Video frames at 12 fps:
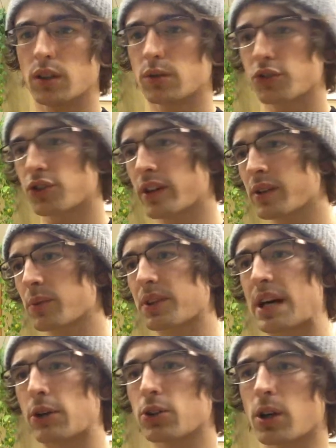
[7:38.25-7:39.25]
starting with
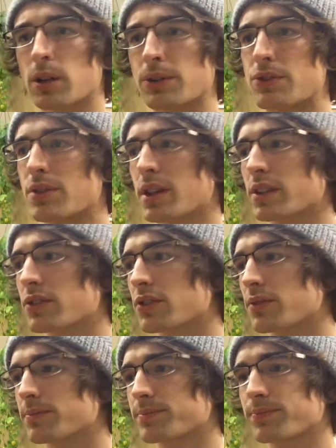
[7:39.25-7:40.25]
alcohol and drugs,
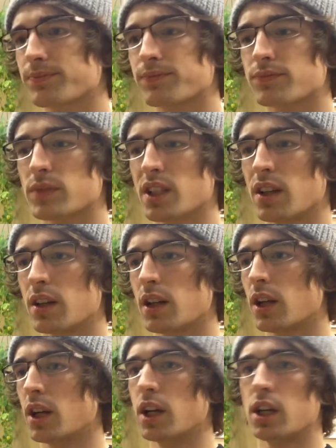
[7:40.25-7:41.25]

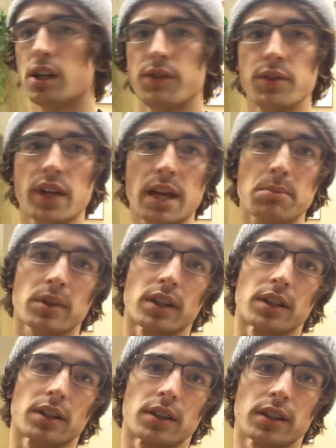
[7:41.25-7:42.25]
if you came
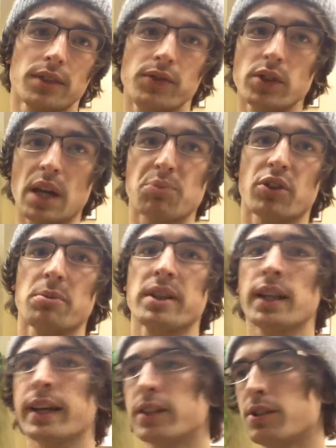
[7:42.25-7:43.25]
from it
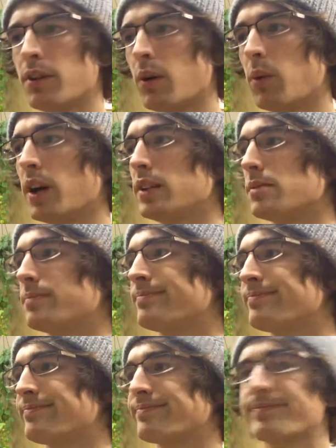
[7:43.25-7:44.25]
like, you know what?
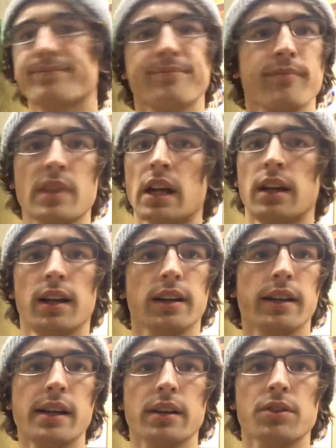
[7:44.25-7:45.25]
I
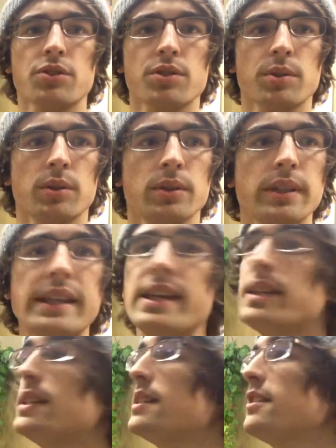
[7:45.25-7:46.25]
can't control
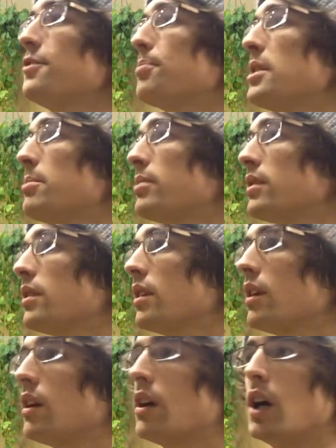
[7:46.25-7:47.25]
any of these people.
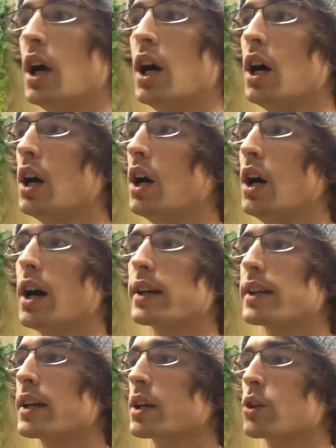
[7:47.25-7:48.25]
I
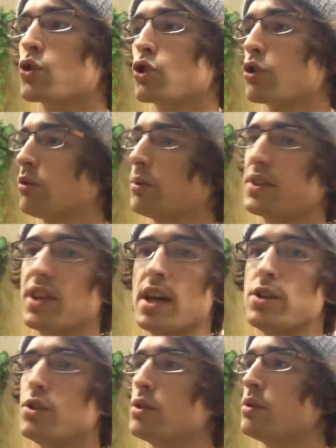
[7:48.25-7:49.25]
can't control what they
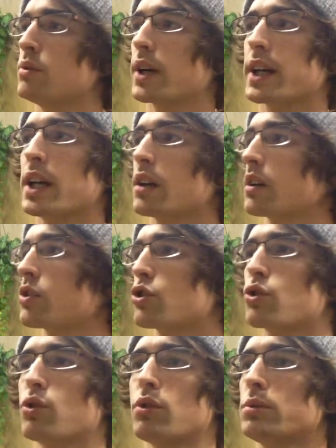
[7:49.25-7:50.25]
do. I can't
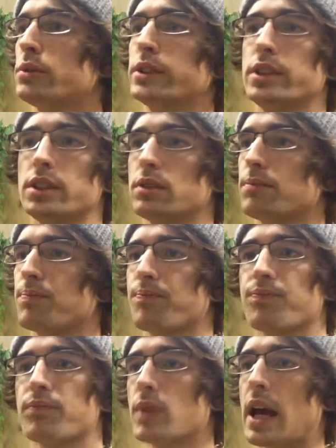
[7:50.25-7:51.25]
control what
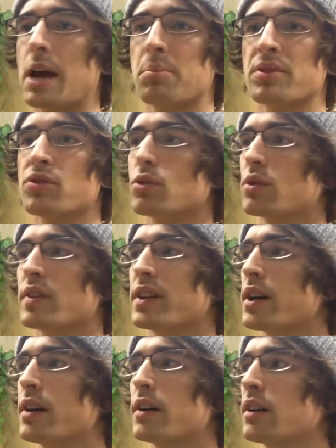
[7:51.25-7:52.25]
happens over
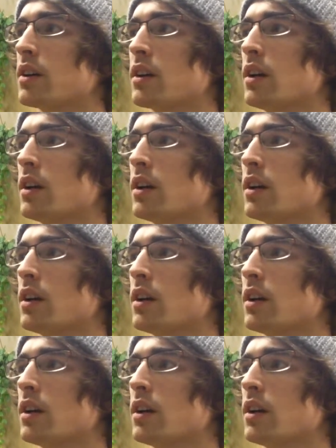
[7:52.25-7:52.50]
there.